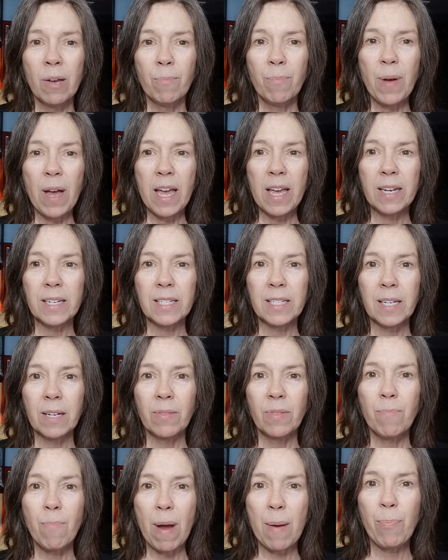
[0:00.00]
But
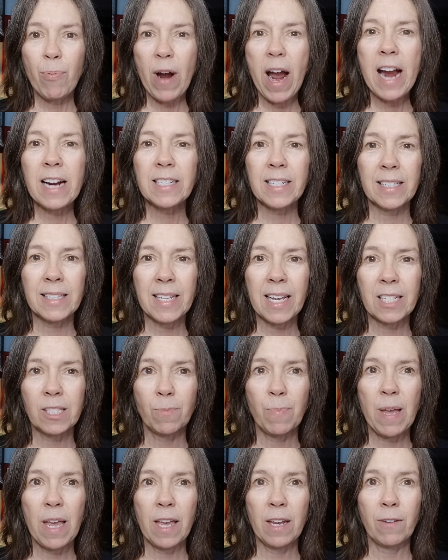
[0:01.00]
my practice has
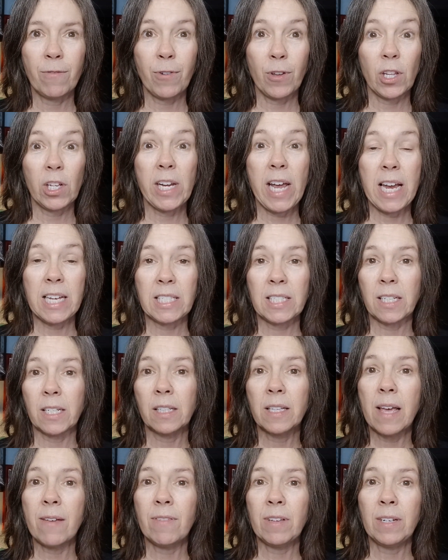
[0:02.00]
been for the last
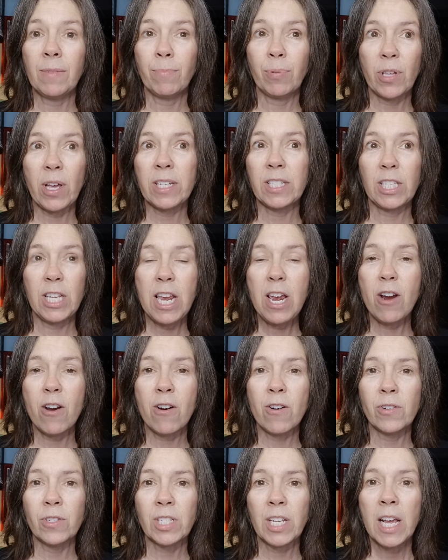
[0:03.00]
11 plus
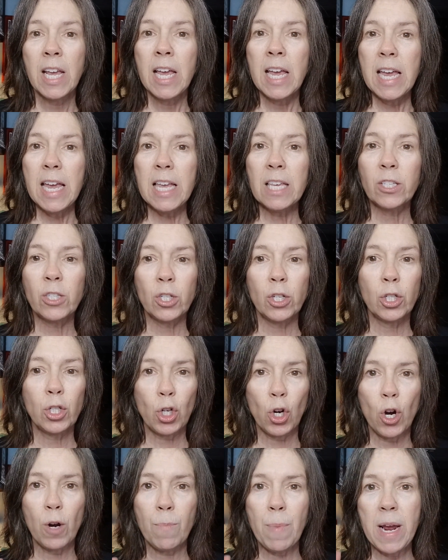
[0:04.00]
years is to
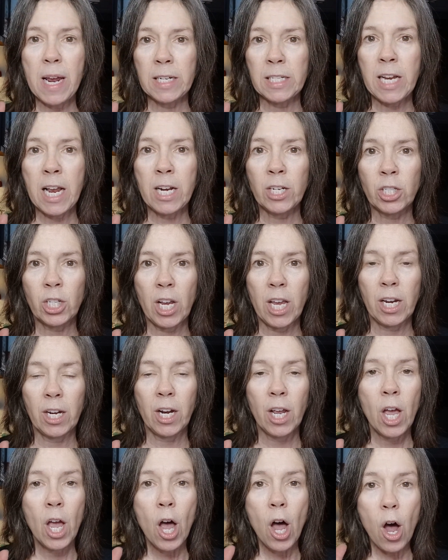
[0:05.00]
turn my attention
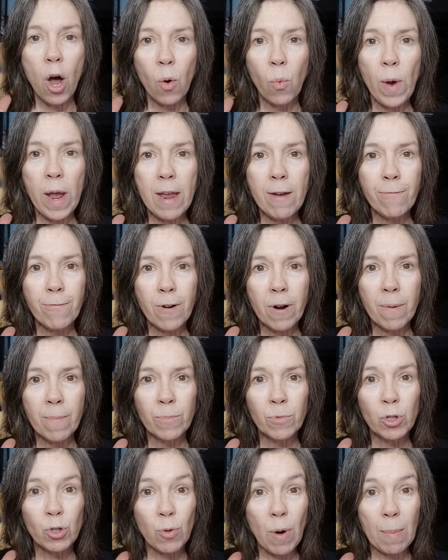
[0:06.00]
away
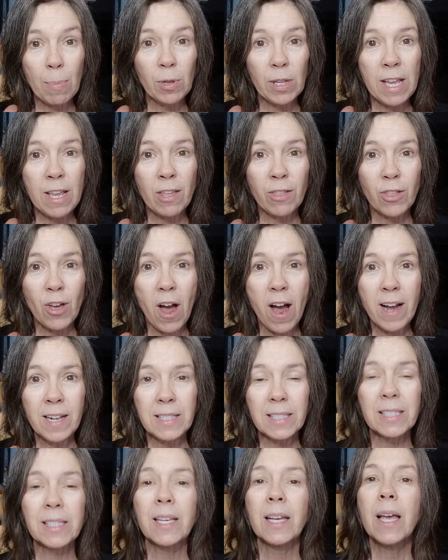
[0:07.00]
from troubling
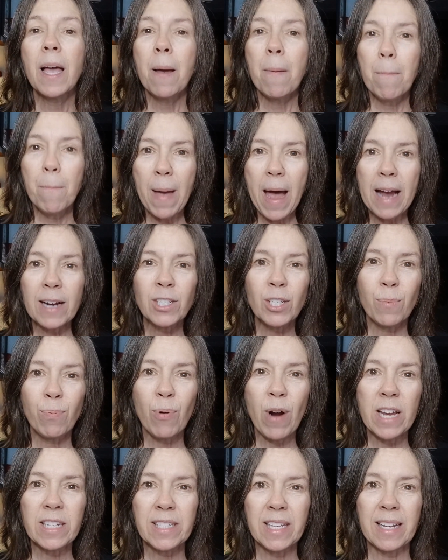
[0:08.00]
thoughts back to
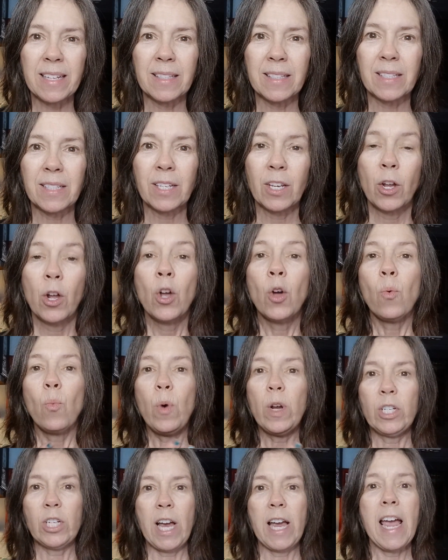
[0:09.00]
presence,
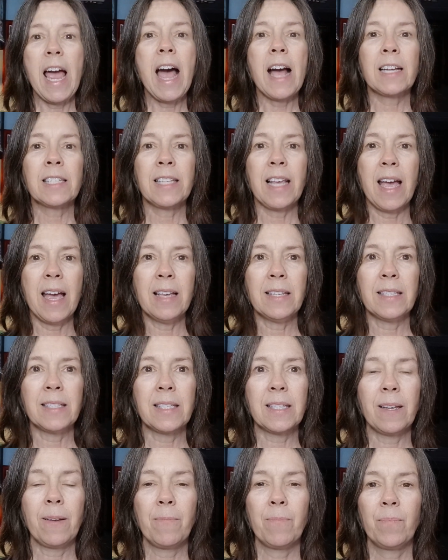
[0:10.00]
which I
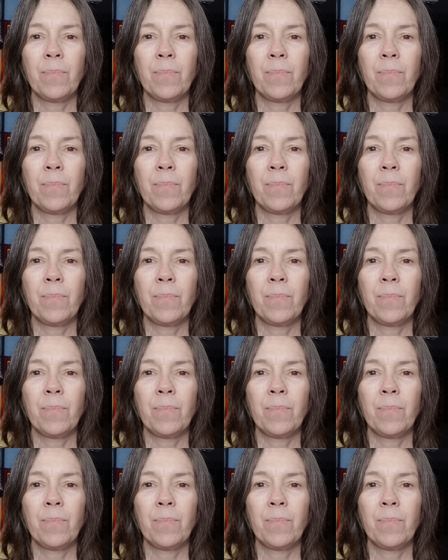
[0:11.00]
access